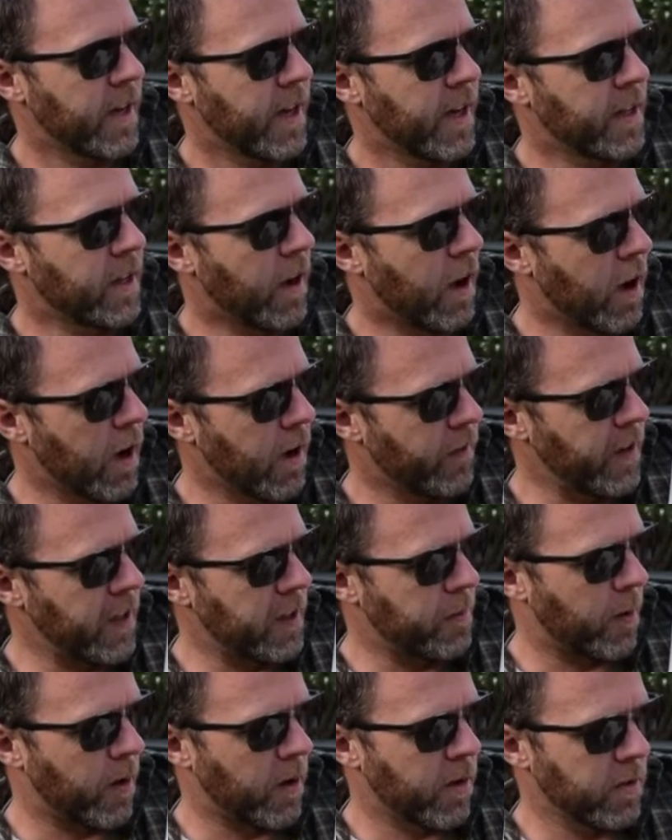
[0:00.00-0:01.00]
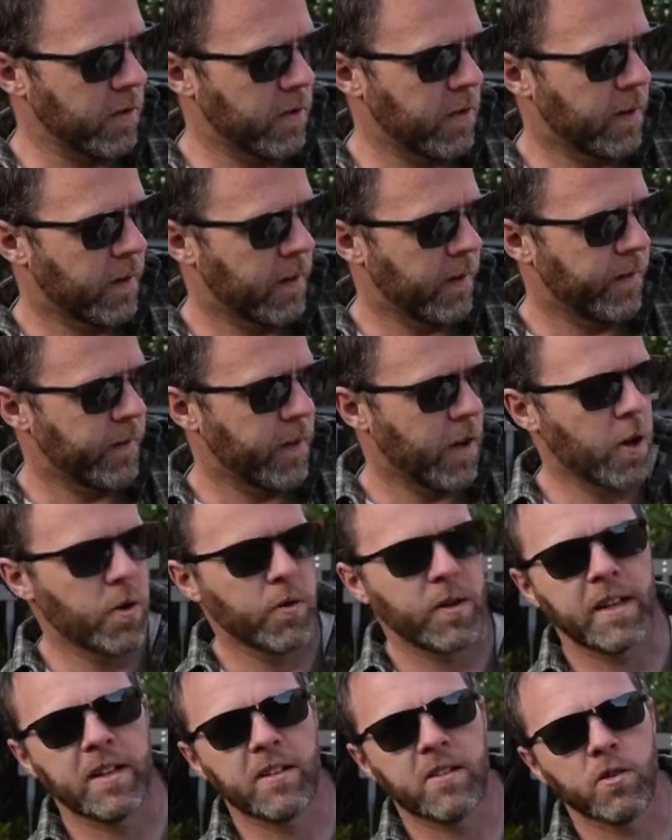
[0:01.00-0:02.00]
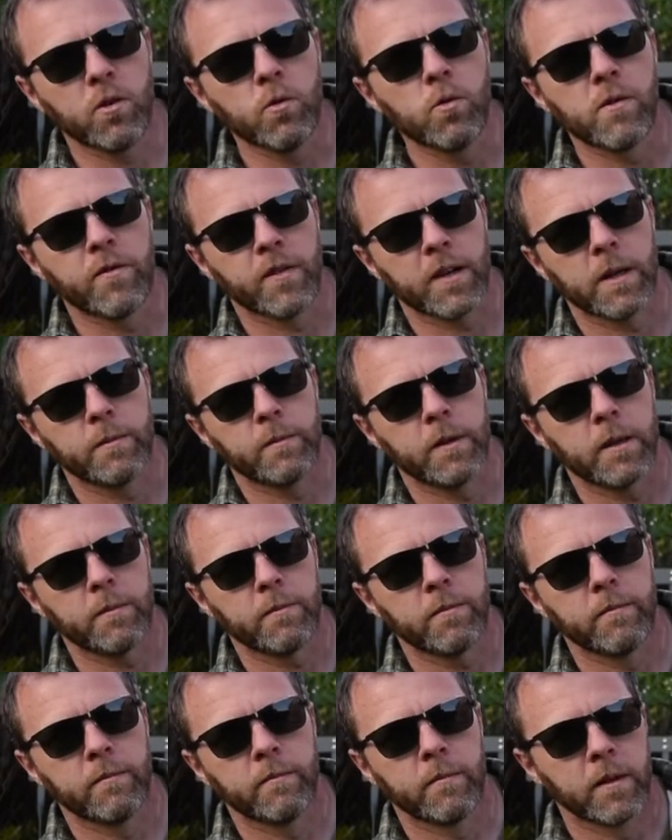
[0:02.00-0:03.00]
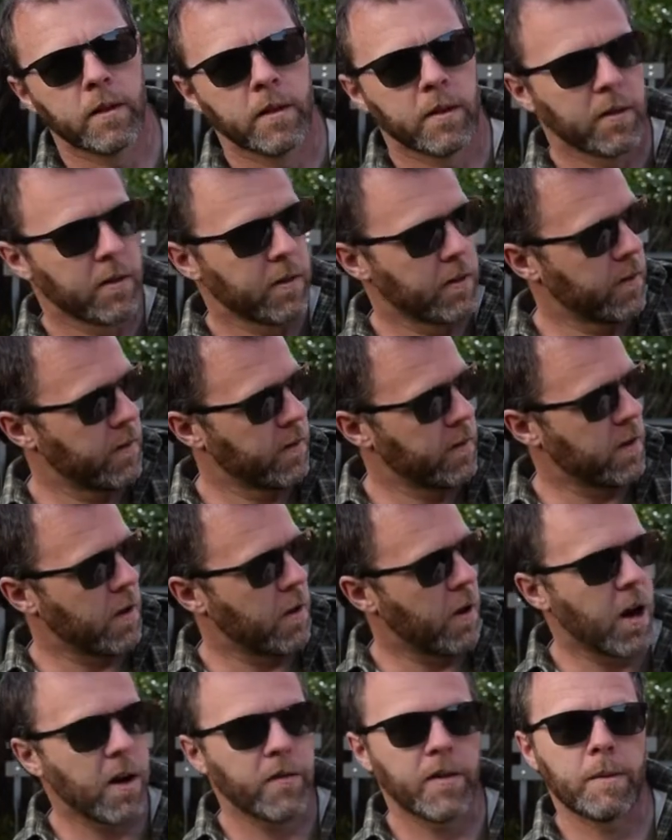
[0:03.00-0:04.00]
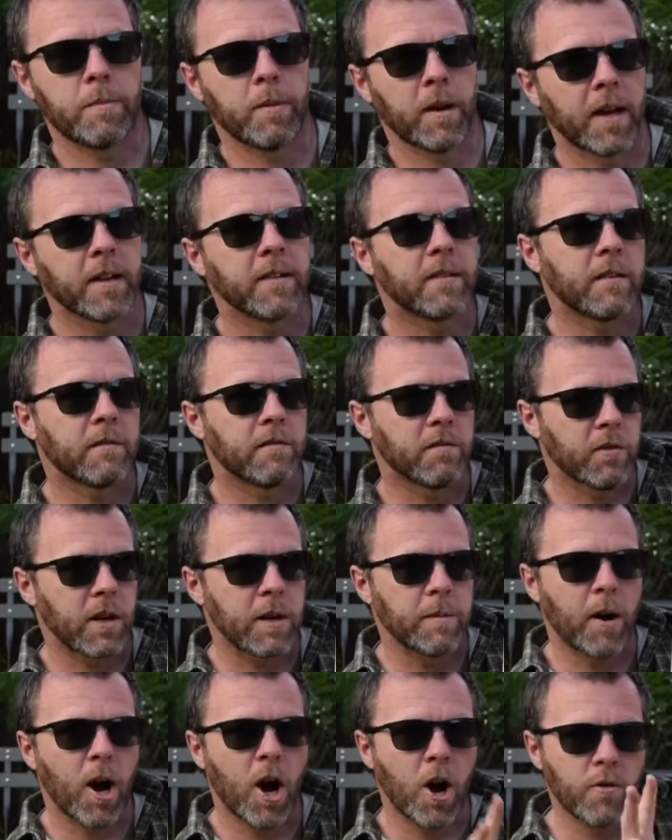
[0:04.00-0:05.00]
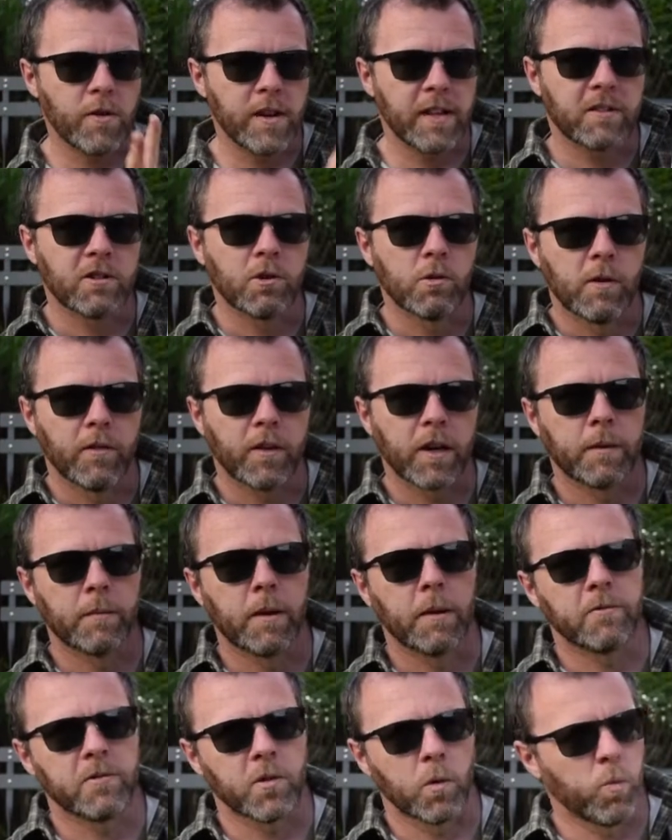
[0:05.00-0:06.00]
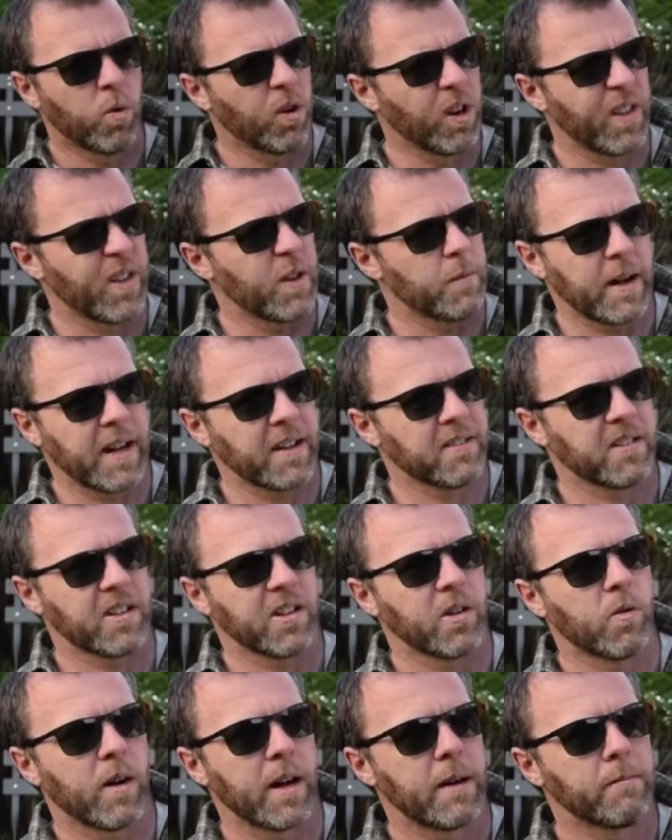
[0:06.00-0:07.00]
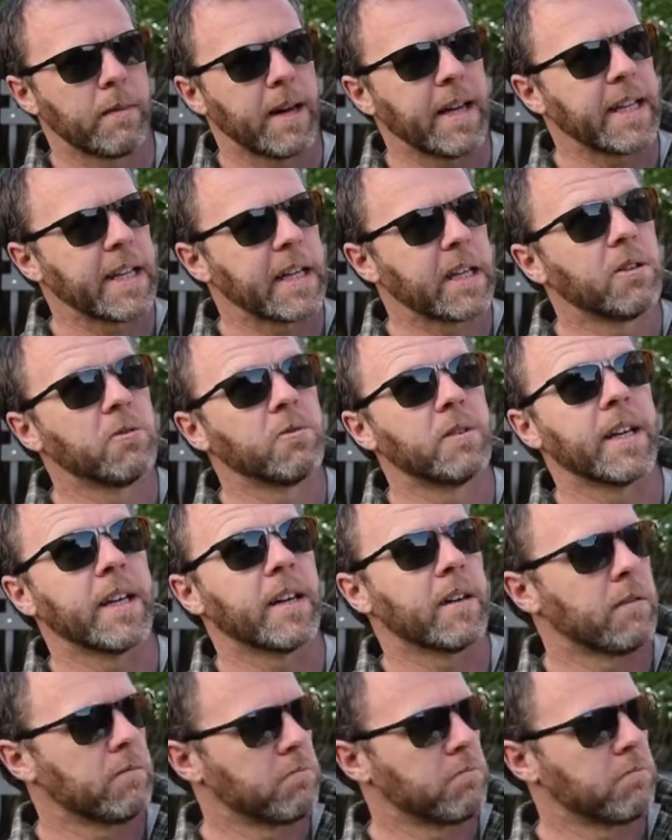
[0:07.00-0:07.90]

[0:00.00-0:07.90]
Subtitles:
In Harvey's pot, only 2 have come up. So Harvey planted 3, but only 2 have come up, so one of them hasn't quite made it. Oh dear.